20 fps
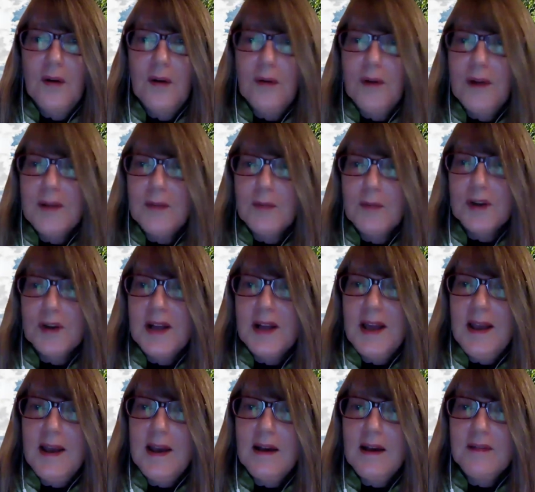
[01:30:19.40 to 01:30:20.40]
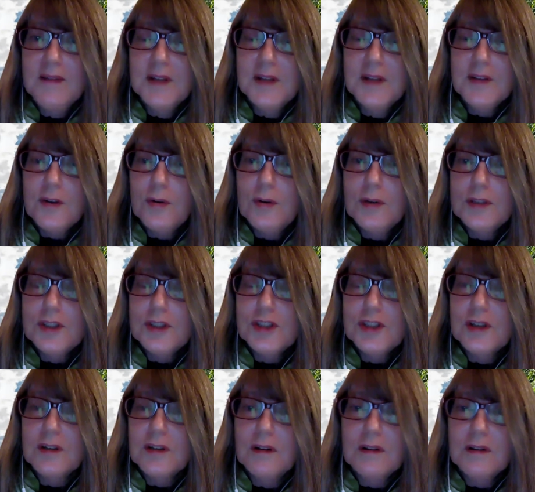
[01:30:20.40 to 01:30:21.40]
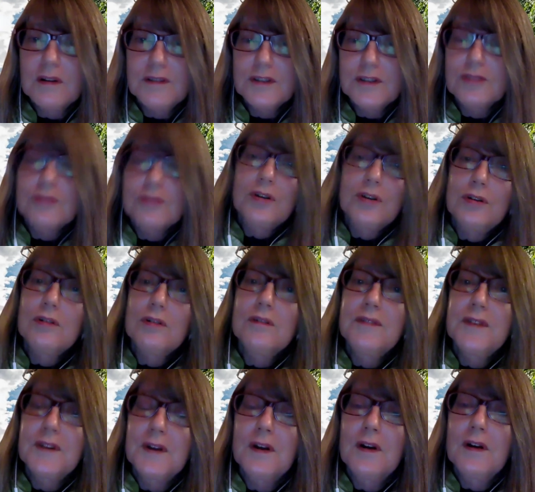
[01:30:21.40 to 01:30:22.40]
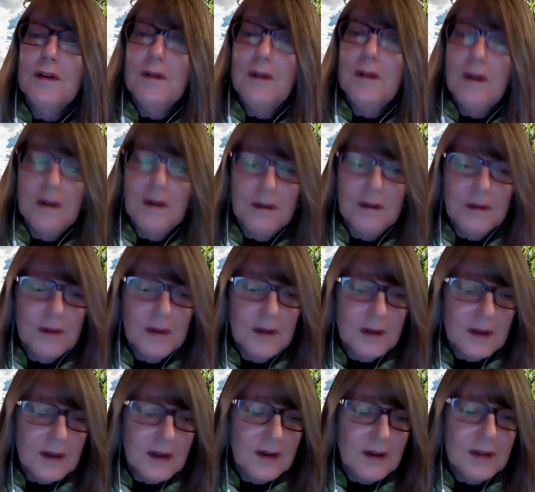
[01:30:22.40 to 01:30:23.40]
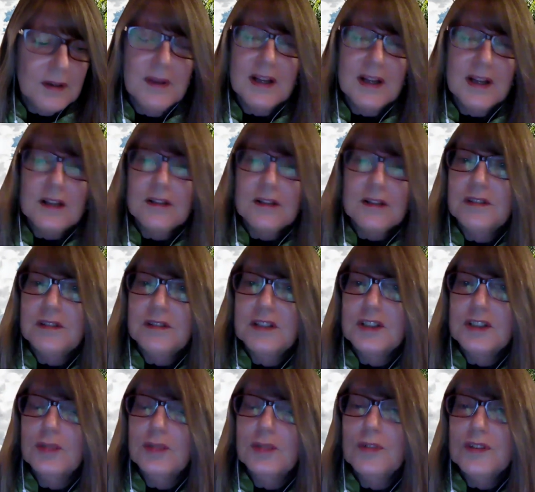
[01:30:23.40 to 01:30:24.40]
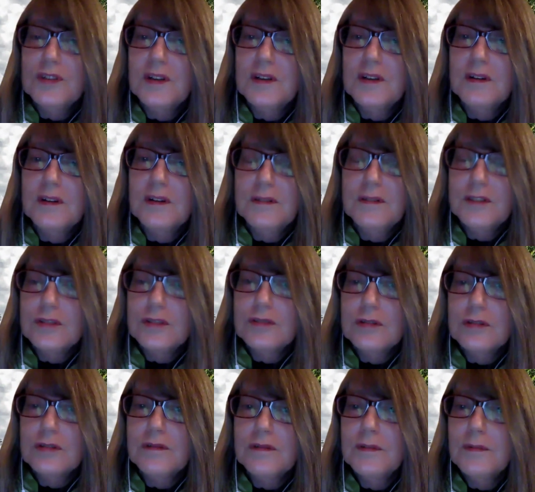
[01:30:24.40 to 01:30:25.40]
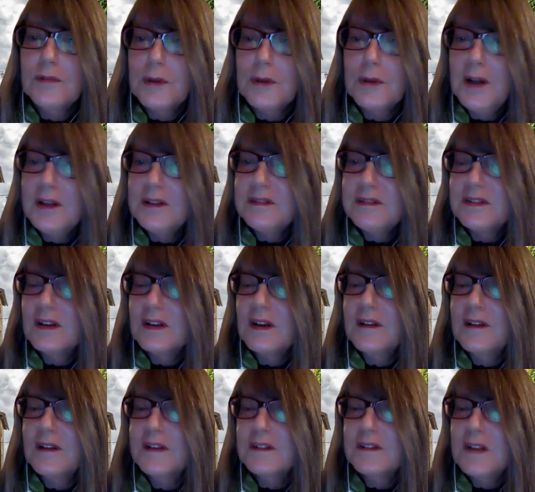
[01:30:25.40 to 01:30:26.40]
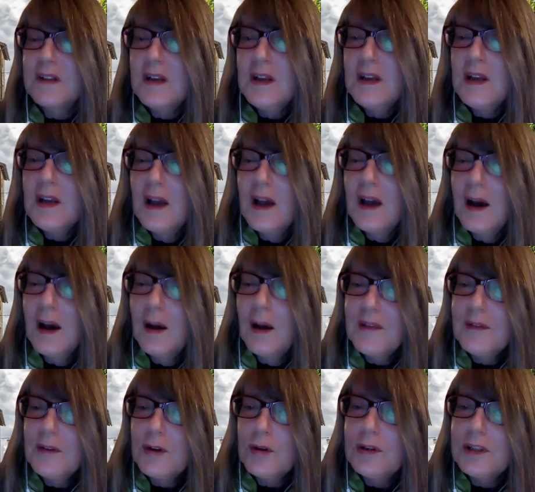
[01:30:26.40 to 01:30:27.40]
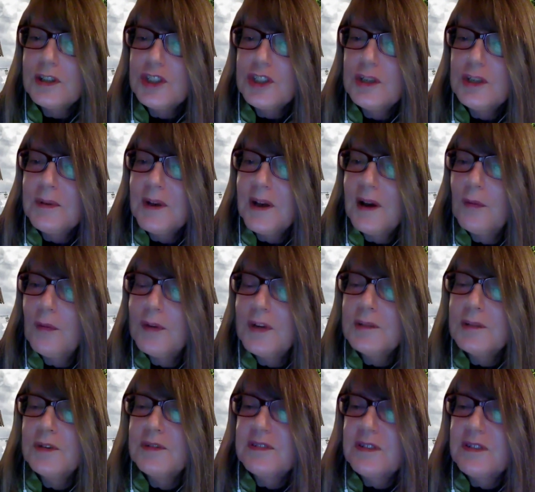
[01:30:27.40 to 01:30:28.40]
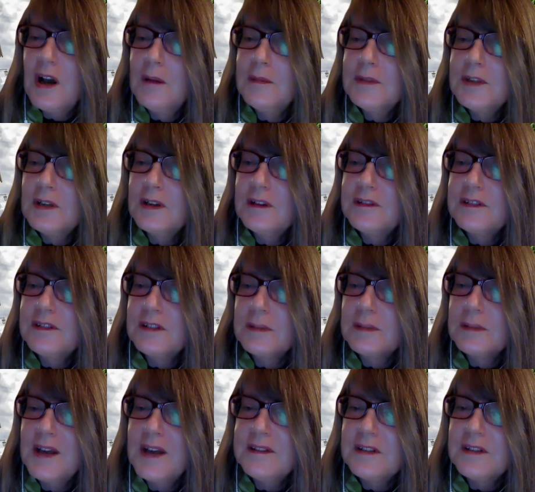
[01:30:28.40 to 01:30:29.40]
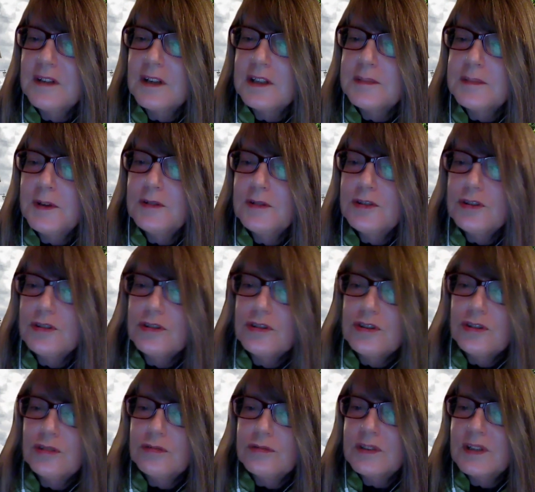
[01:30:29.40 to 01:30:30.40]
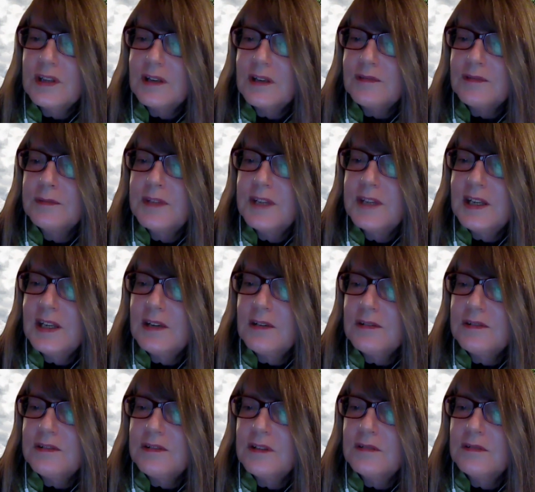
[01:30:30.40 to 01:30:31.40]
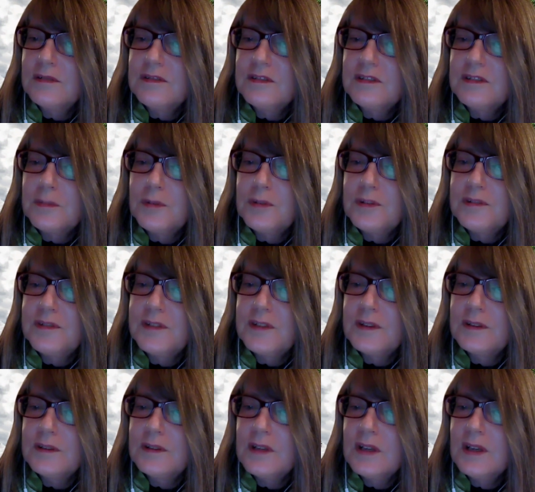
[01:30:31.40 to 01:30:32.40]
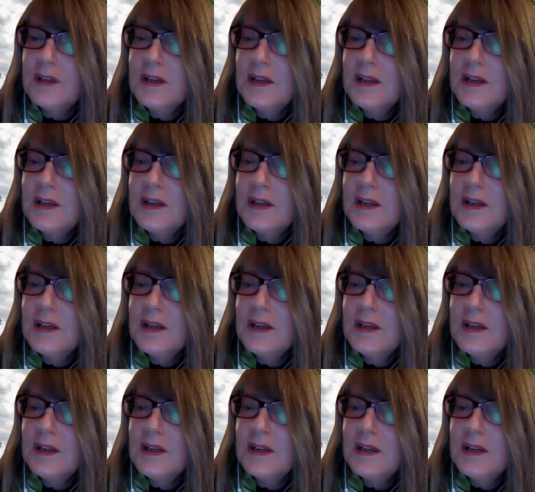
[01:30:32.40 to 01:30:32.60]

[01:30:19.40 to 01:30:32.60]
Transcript: All right, we're going to have another question on artificial turf, and our County Medical Association worked on artificial turf and wrote a policy on this. We have a question about one of the most common constant plastic exposures children get from daycare centers to sports field.